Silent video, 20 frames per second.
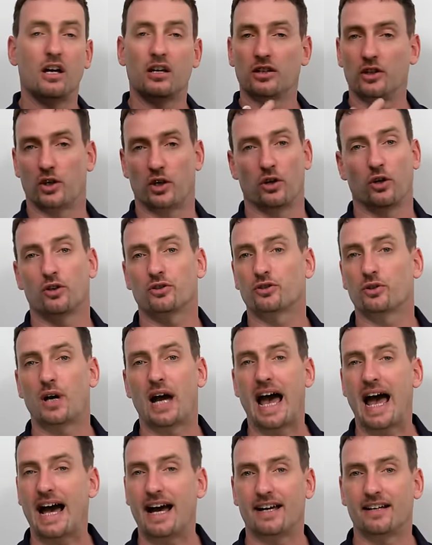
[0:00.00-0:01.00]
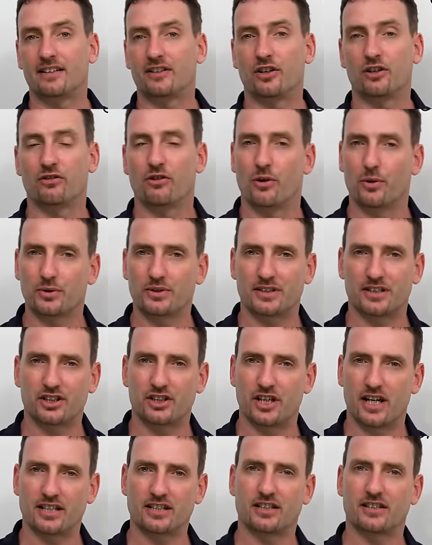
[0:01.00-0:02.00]
you can also add your own
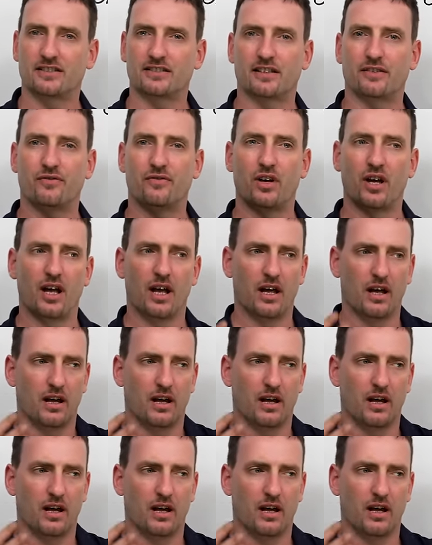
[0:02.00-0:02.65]
suggestions of